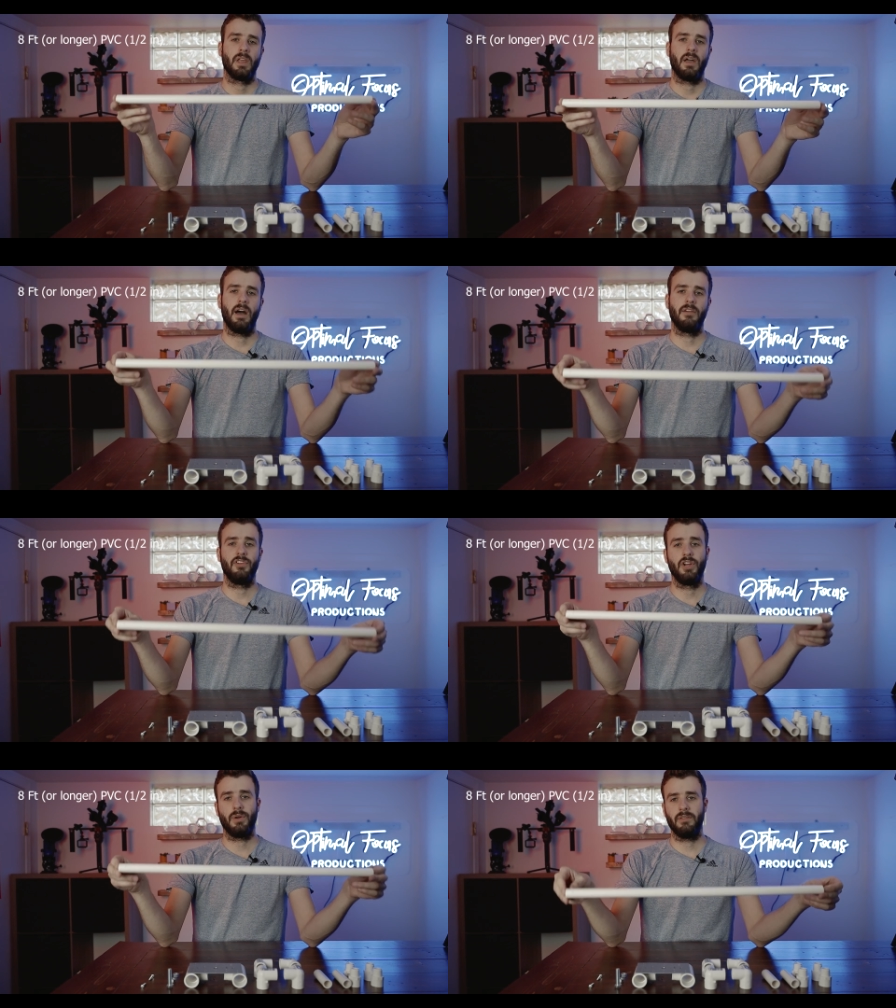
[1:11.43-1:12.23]
Uh, if
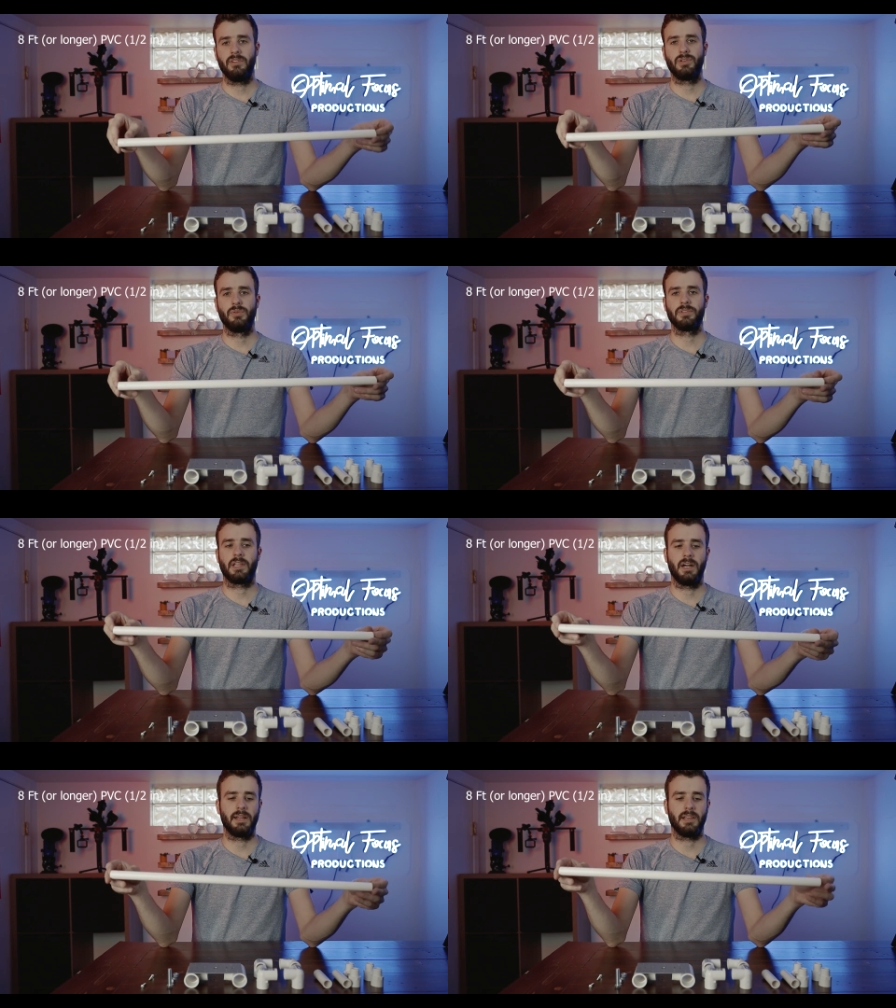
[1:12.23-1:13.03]
you don't have any tools
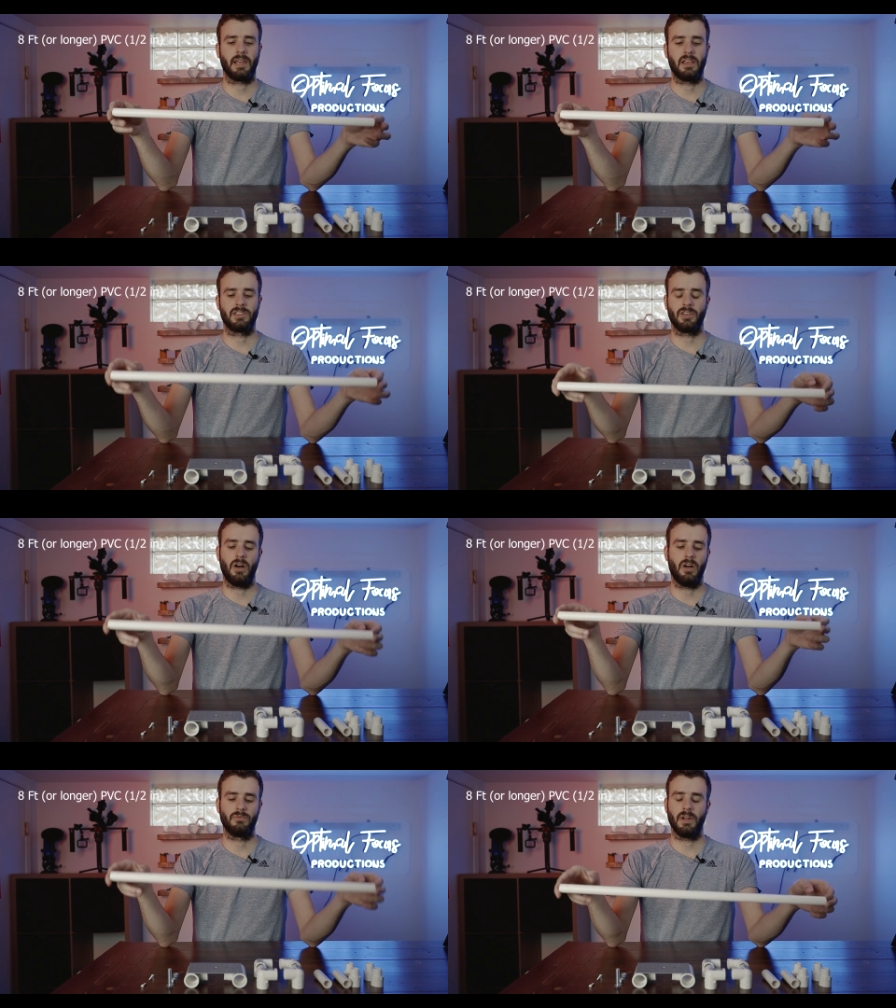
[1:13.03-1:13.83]
to cut it, like a
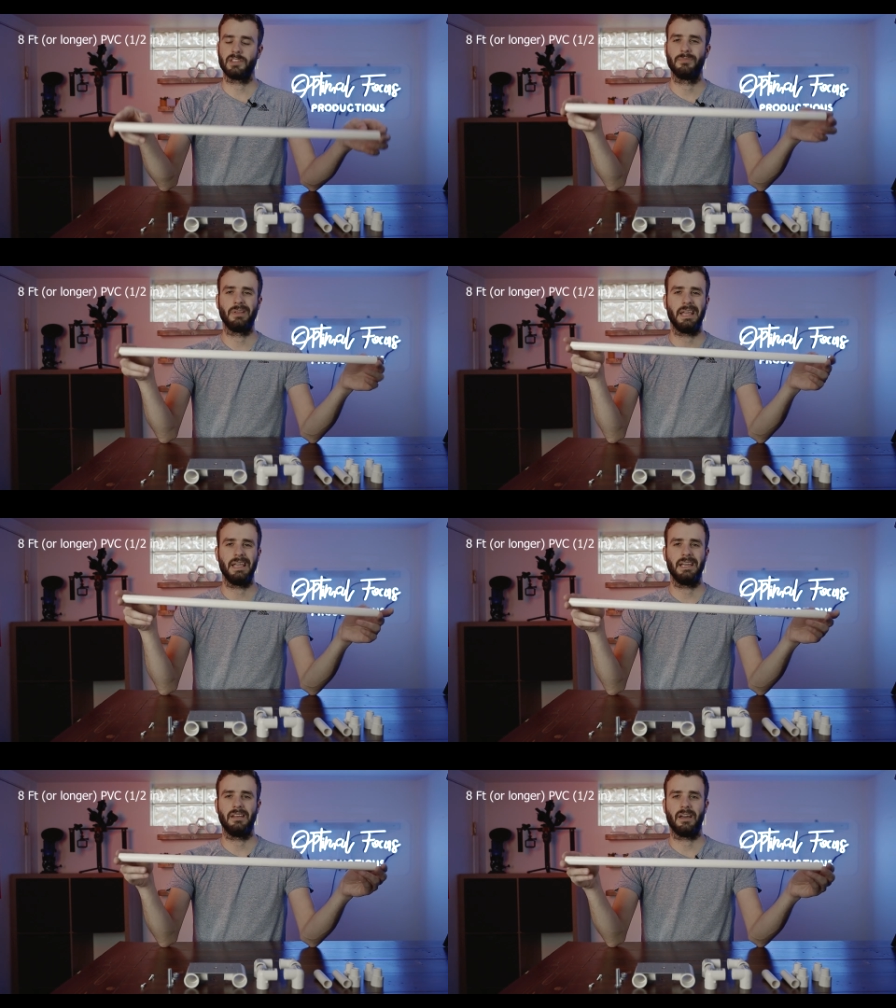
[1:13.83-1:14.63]
saw, razor
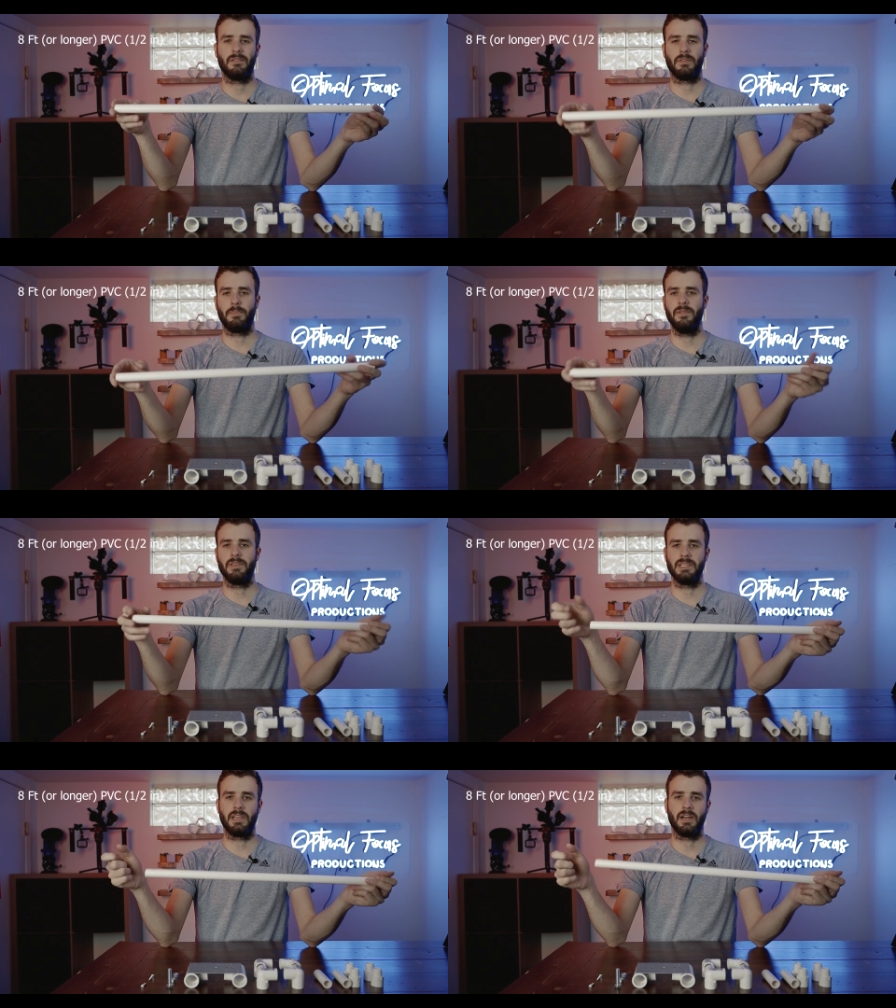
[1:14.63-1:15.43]
blade, uh, the
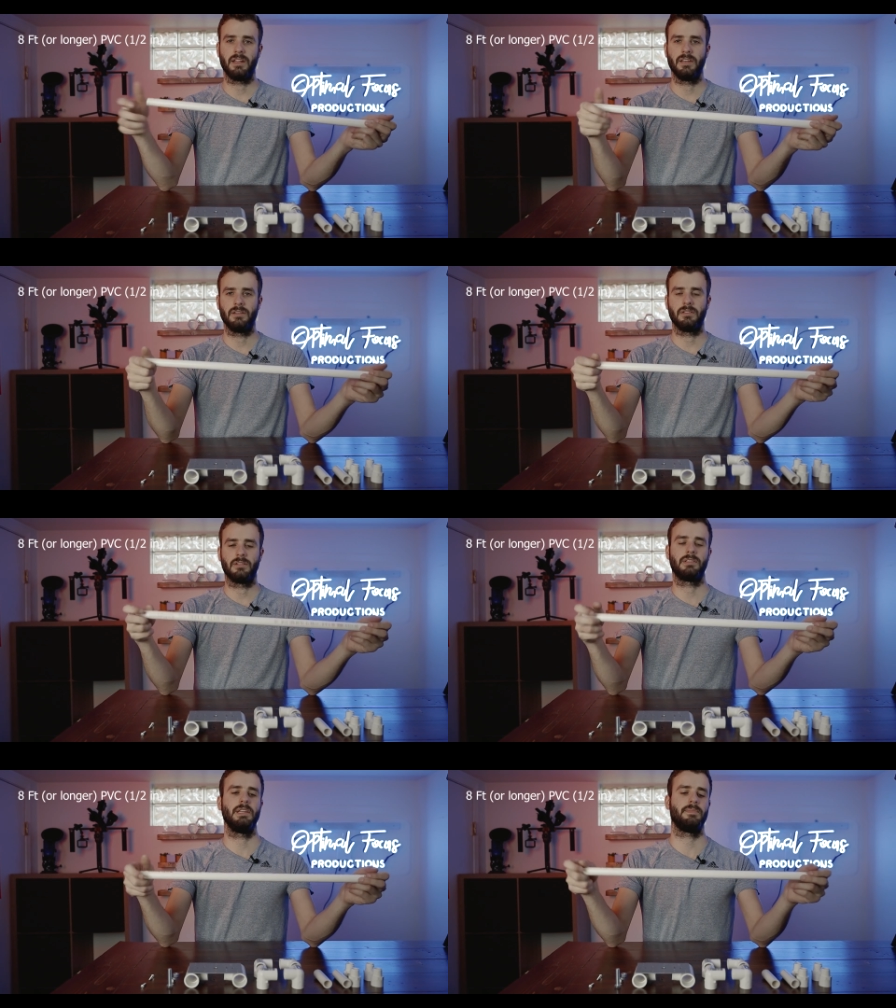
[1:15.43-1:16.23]
PVC cutting
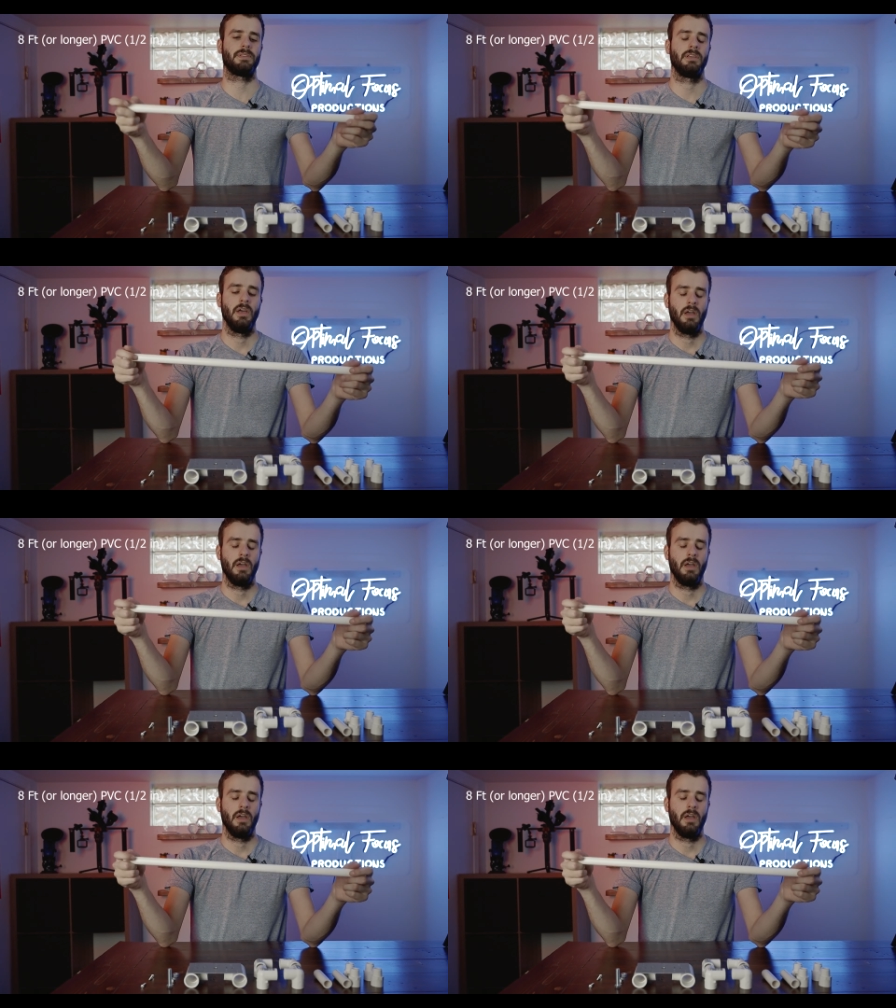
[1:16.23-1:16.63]
snips,